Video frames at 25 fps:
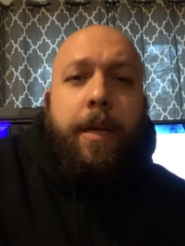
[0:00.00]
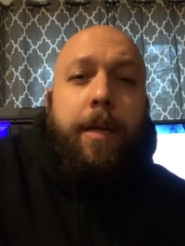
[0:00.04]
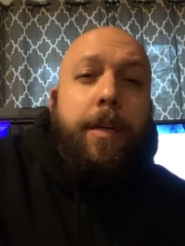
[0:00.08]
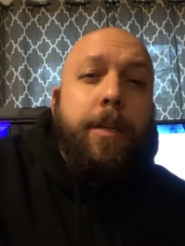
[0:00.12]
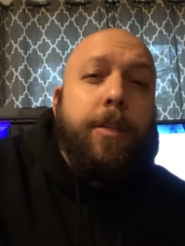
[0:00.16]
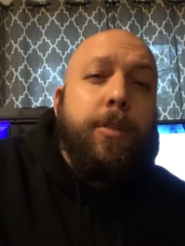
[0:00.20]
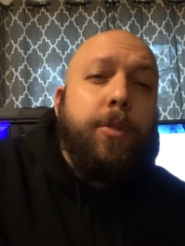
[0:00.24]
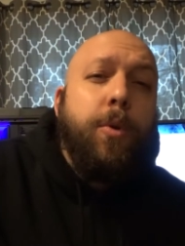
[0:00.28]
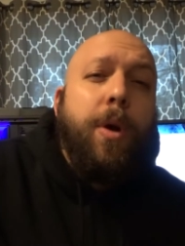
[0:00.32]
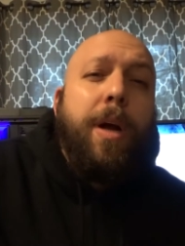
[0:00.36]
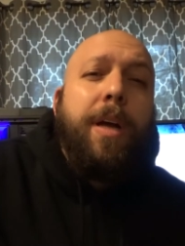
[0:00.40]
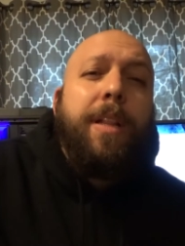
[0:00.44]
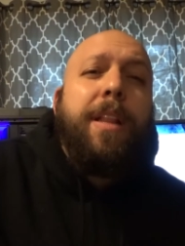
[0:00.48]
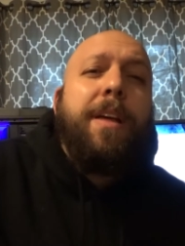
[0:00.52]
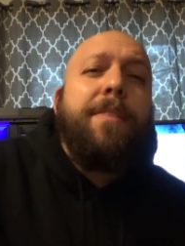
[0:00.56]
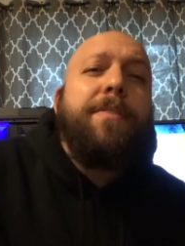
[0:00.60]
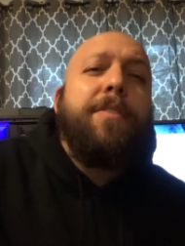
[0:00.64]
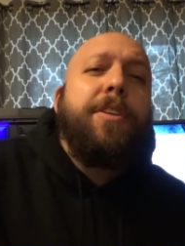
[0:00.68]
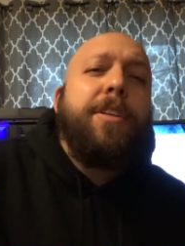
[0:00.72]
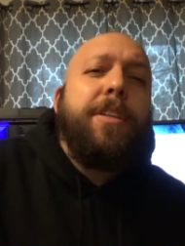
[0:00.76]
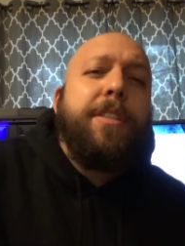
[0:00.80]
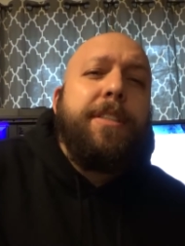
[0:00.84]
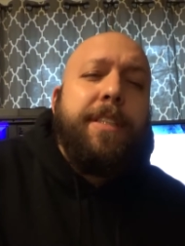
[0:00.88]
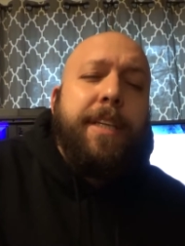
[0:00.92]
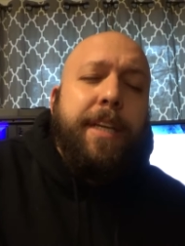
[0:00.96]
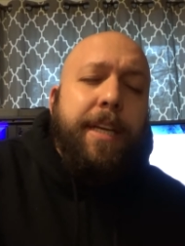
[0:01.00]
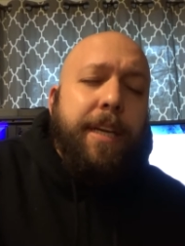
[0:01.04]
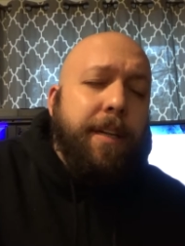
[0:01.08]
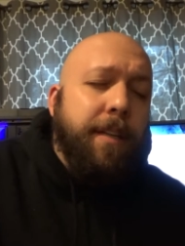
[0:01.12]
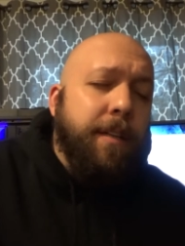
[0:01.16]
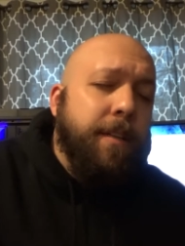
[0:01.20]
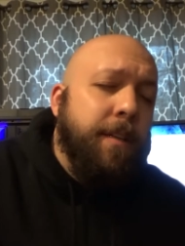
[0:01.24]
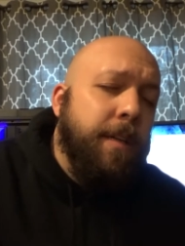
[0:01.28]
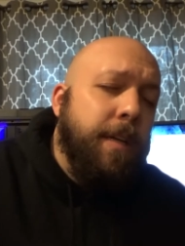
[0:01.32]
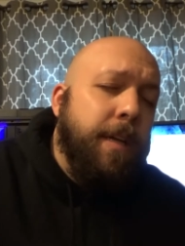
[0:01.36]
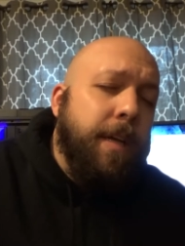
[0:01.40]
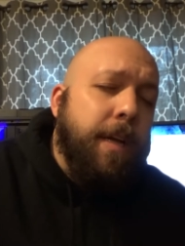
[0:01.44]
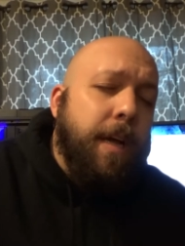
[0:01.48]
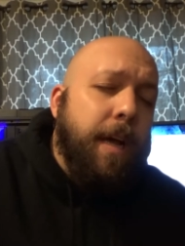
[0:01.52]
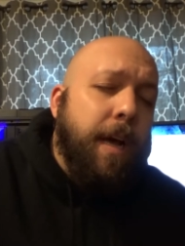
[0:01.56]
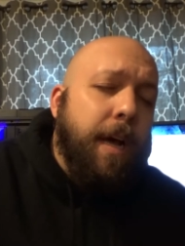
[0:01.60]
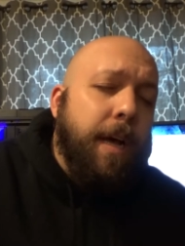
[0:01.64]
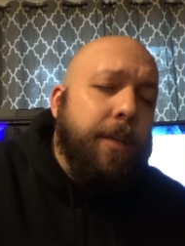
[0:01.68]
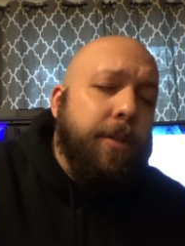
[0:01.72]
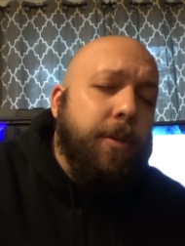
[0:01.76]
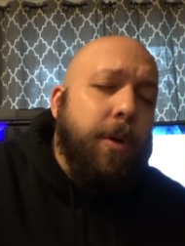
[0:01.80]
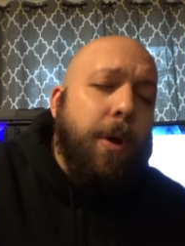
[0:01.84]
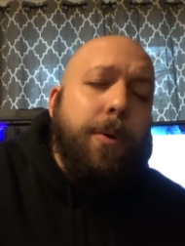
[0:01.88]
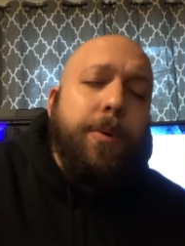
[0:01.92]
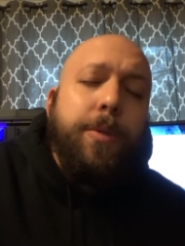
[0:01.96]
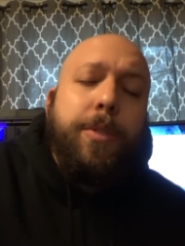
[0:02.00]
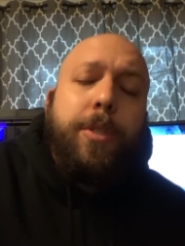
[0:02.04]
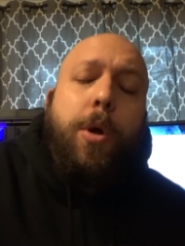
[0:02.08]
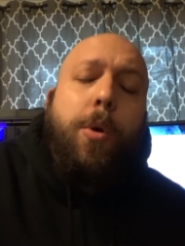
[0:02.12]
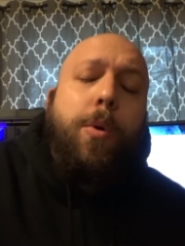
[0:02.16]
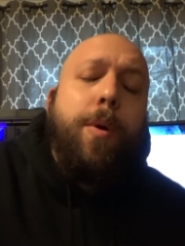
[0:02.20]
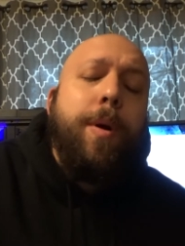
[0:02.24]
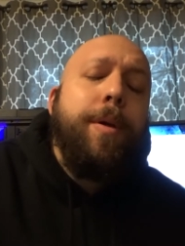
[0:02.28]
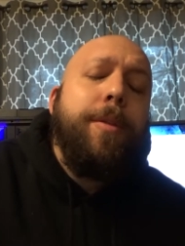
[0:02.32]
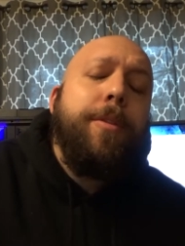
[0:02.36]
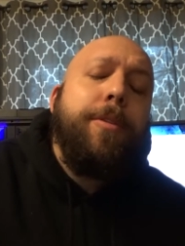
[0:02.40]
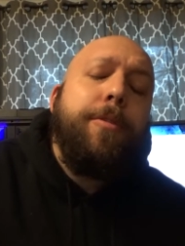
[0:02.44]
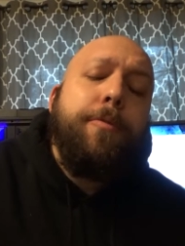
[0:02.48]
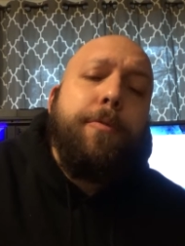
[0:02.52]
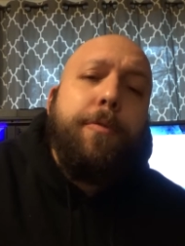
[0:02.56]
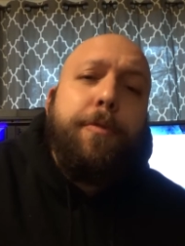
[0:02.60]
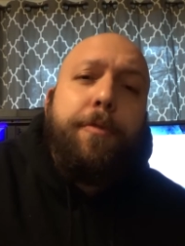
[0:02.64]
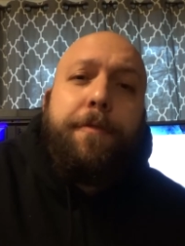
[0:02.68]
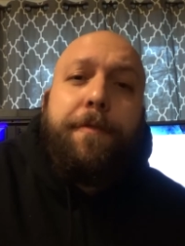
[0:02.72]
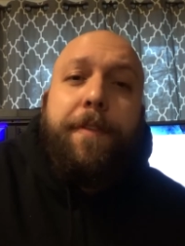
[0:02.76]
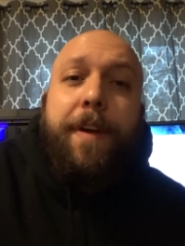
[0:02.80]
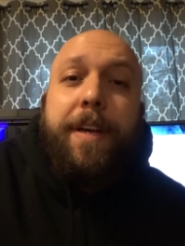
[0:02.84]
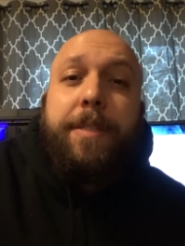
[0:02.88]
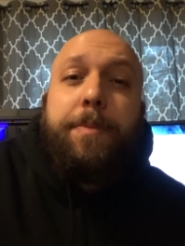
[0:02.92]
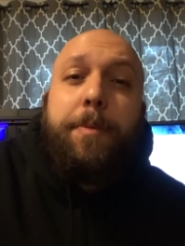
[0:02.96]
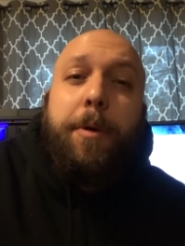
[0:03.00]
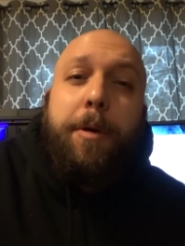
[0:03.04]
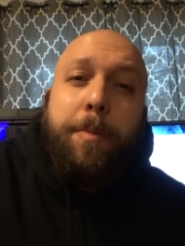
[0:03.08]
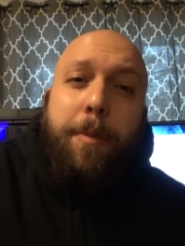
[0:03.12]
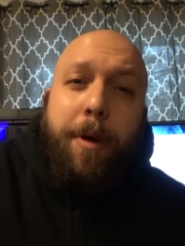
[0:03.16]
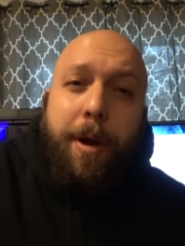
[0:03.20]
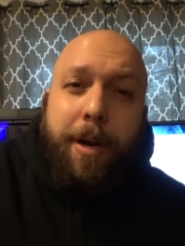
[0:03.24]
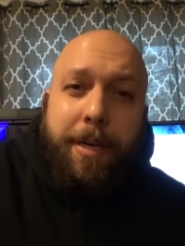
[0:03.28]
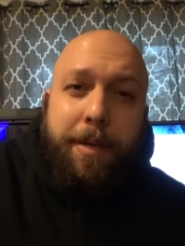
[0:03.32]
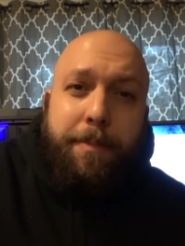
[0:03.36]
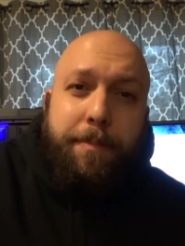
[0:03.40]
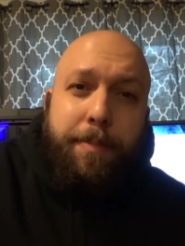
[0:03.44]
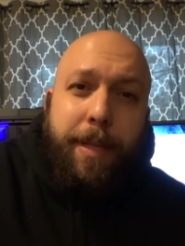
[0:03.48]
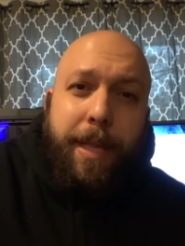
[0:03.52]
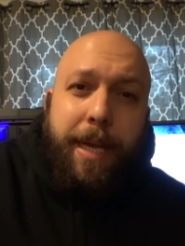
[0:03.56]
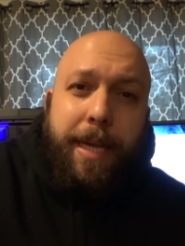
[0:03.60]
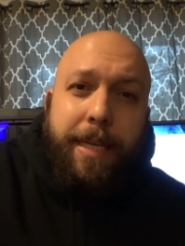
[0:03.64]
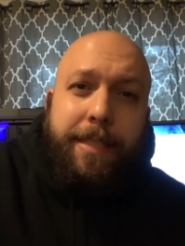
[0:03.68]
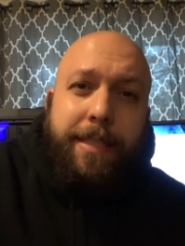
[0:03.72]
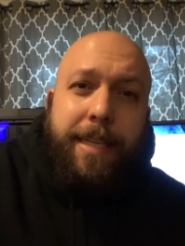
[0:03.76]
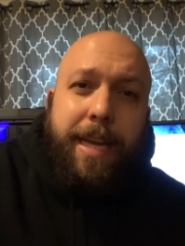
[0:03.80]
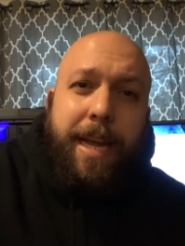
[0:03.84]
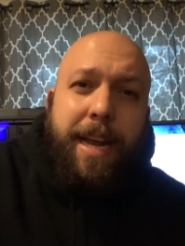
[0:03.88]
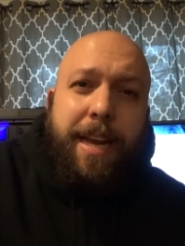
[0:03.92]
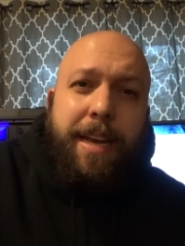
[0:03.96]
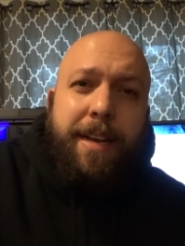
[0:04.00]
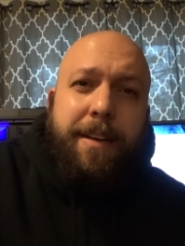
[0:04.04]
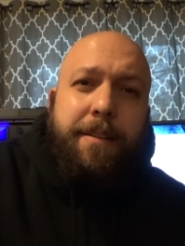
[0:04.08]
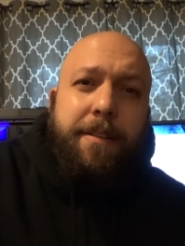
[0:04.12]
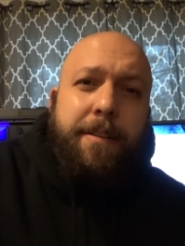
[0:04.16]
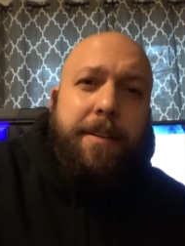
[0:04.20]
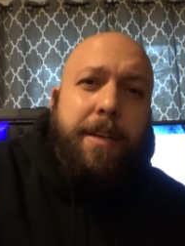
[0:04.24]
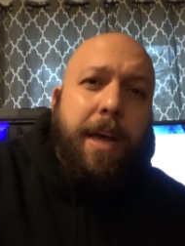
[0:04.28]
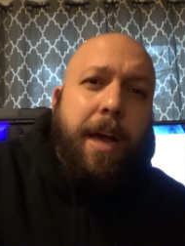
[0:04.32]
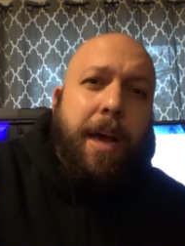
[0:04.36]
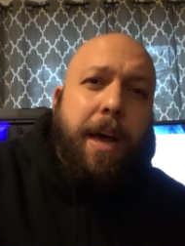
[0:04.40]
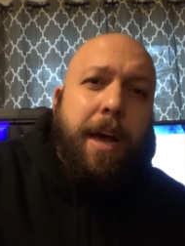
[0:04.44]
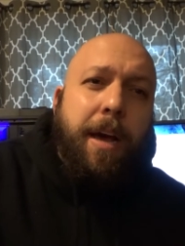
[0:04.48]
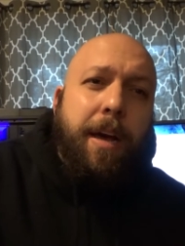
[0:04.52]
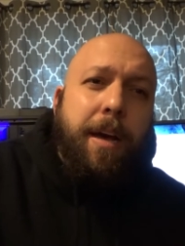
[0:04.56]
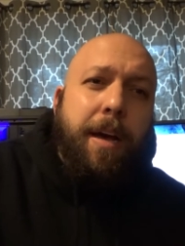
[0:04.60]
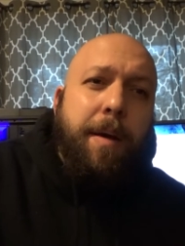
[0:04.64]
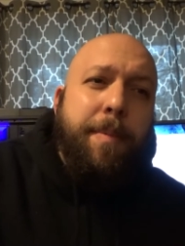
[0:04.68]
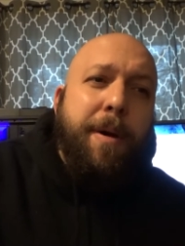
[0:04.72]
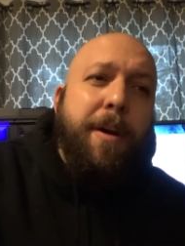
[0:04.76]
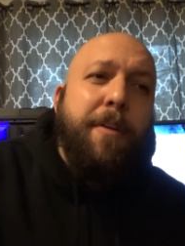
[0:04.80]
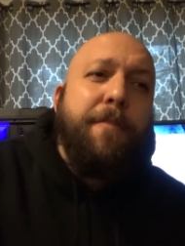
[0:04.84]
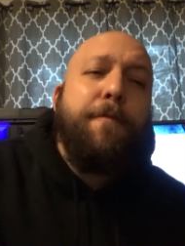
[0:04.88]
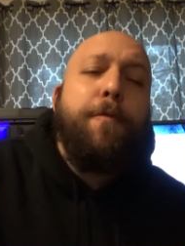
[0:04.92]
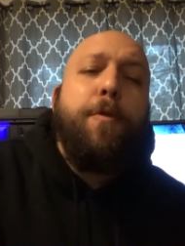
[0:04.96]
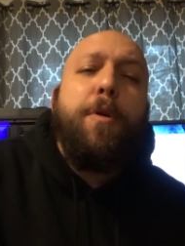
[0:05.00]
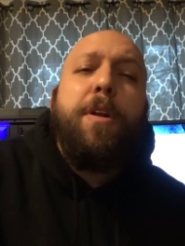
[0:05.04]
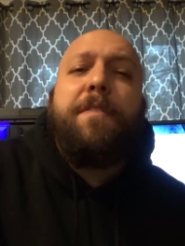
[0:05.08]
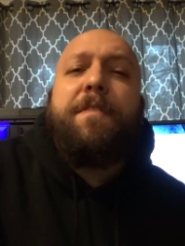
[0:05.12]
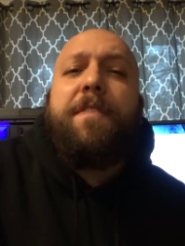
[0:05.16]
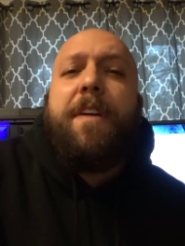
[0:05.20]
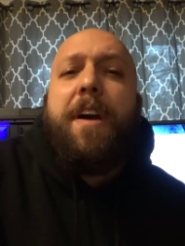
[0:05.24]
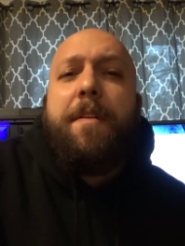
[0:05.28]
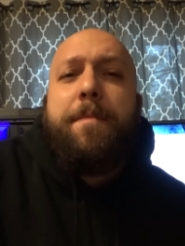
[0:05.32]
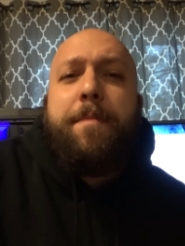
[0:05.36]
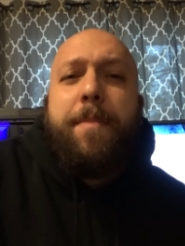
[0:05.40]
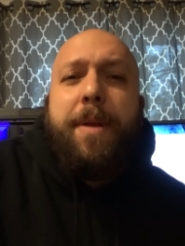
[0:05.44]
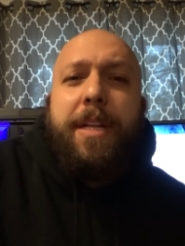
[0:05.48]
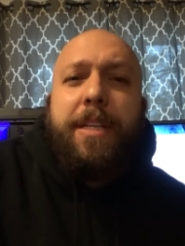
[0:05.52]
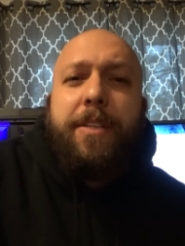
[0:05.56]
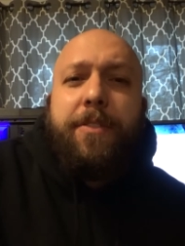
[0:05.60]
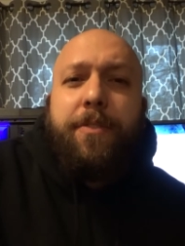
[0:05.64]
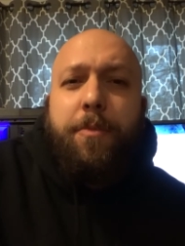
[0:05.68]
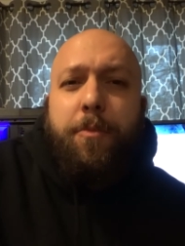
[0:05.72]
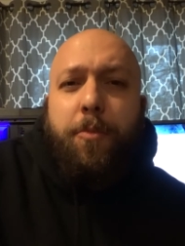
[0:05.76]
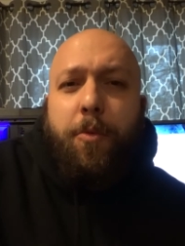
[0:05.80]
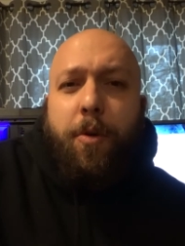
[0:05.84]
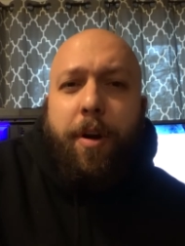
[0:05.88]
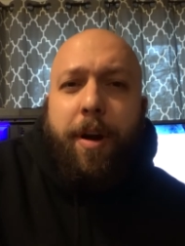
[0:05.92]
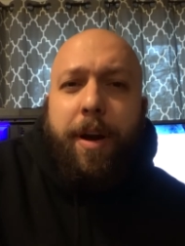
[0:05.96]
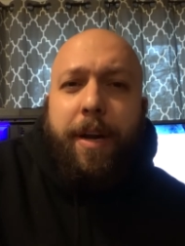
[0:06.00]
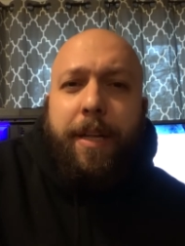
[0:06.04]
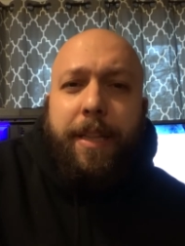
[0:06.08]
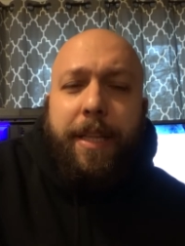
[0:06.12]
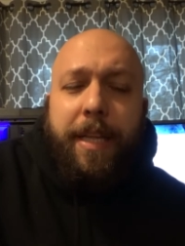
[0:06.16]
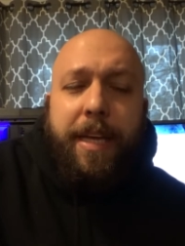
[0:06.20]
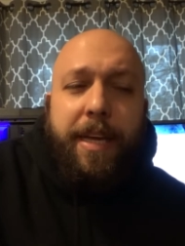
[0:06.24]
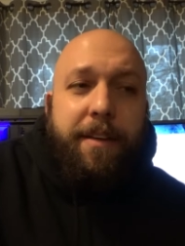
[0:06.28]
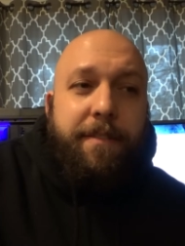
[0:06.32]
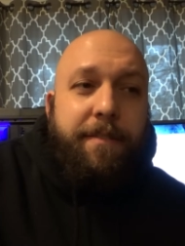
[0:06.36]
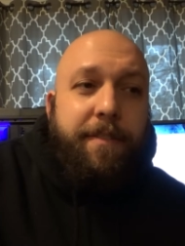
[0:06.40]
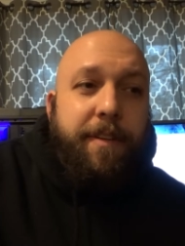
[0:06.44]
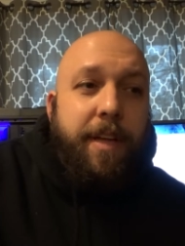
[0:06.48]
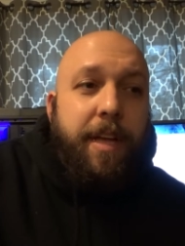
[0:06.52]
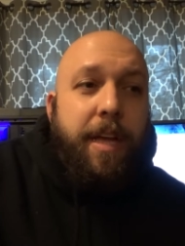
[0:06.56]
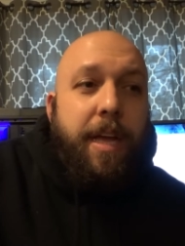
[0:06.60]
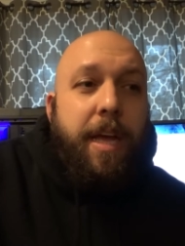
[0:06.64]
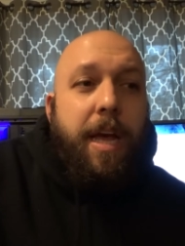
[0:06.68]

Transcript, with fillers: So I love a good deal. So I was going through Facebook Marketplace, and about 45 minutes from where I live,